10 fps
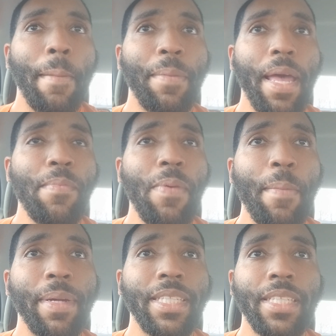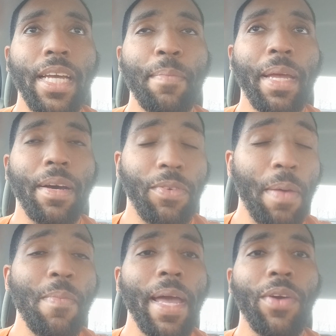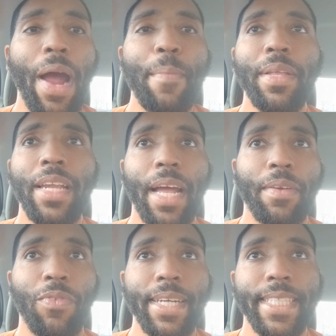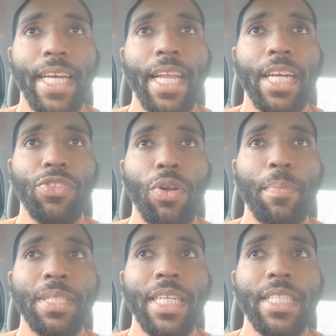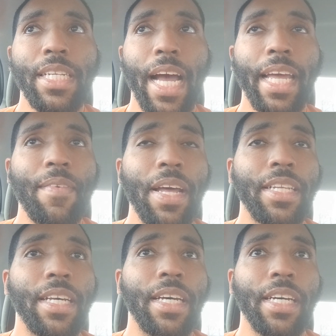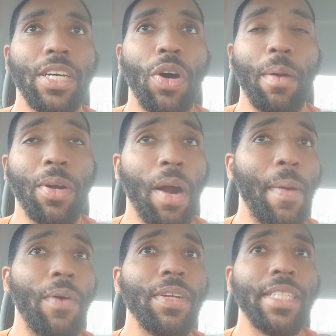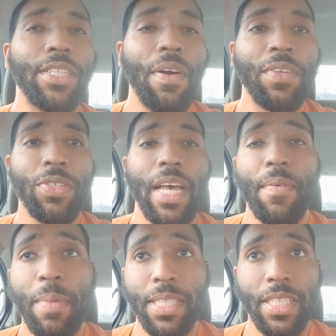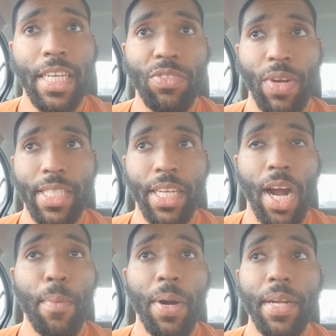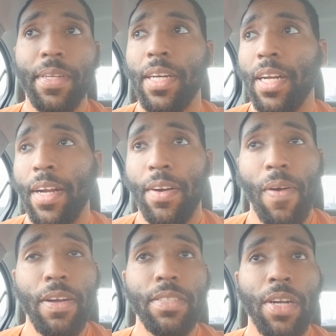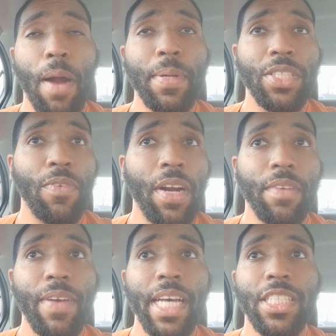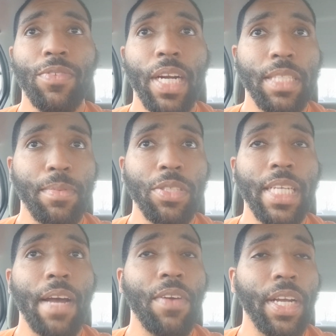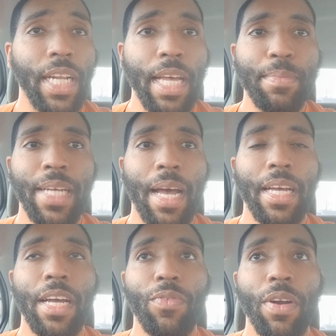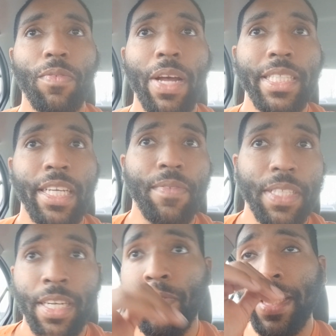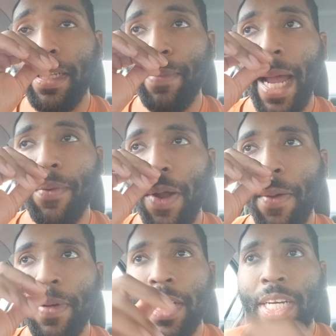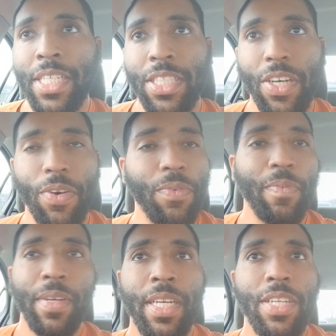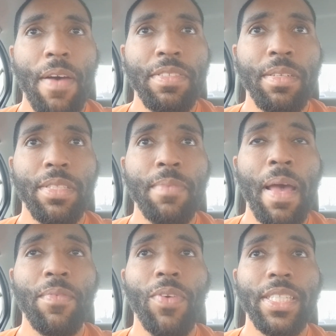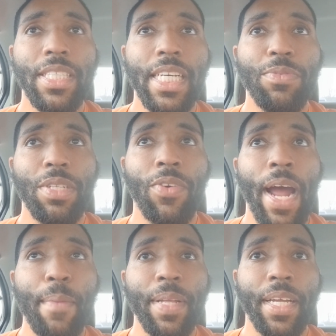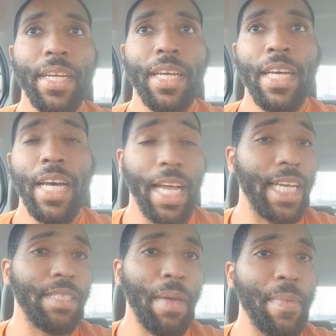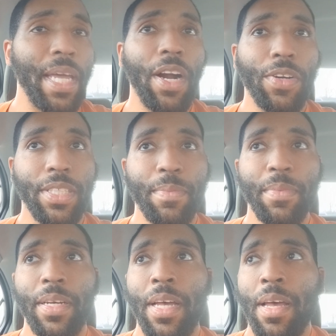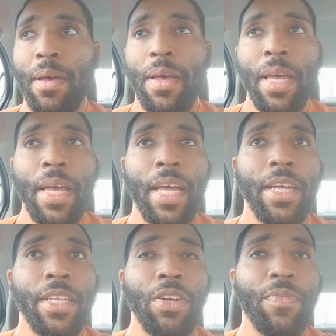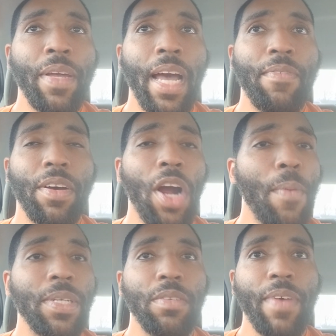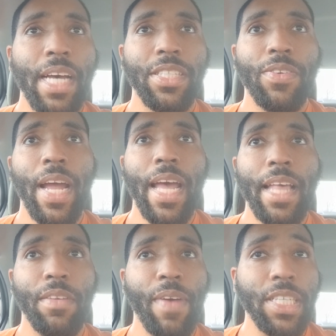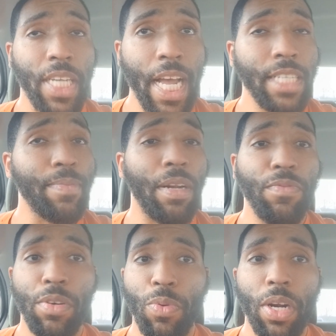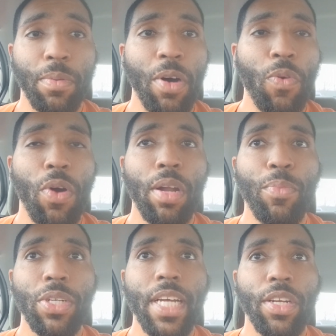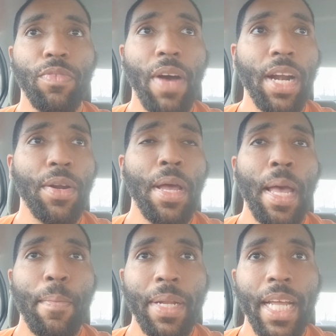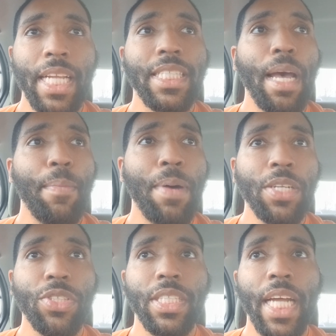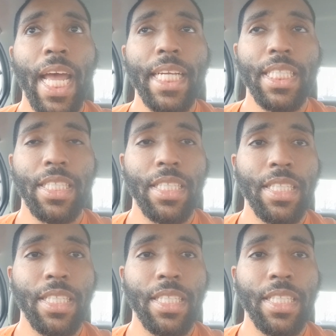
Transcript: But MMA BJJ, I mean uh, MMA grappling, like wrestling and controlling position, I can give that to Gar- Garbrandt. I don't really see Trevor Jones having much success wrestling Garbrandt. Garbrandt's still very fast, still very explosive, got very good hips, got good wrestling defense, good wrestling background. So I don't have, see him having great success with the grappling, unless maybe he hurts him. On the feet, I felt Garbrandt is a faster, has the faster hands, better footwork, overall the more technical fighter. But again, it's that puncher's chance